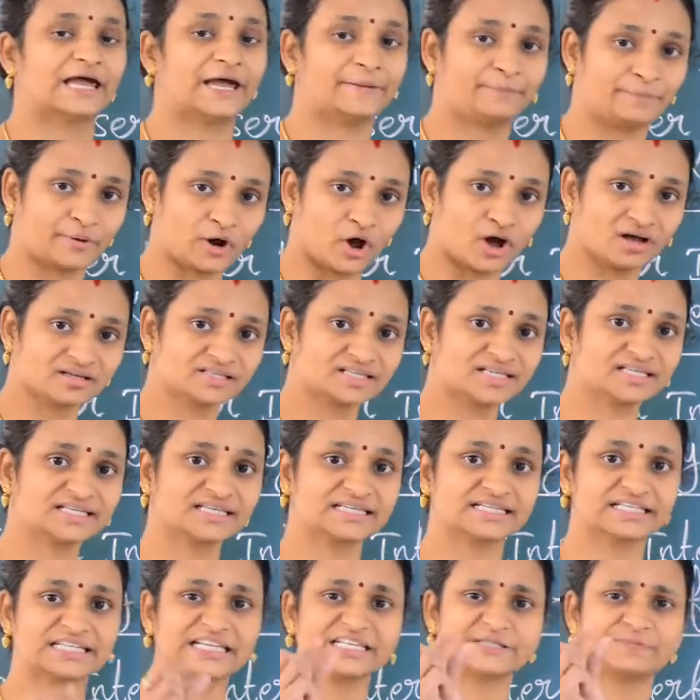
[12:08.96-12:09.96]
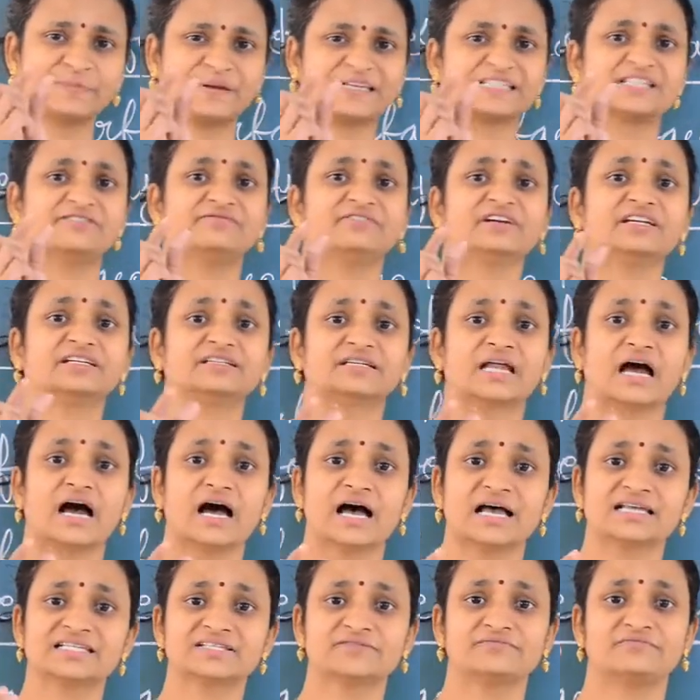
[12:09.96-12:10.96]
A process is a specific
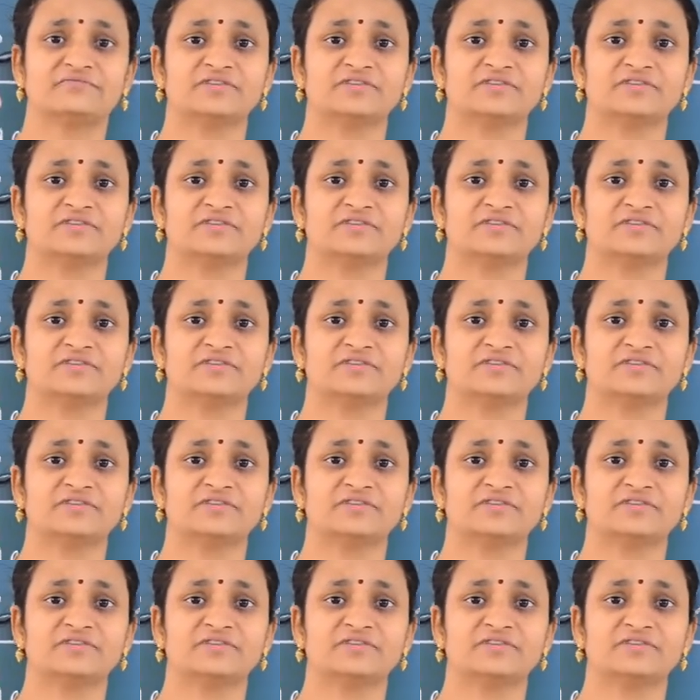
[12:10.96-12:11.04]
task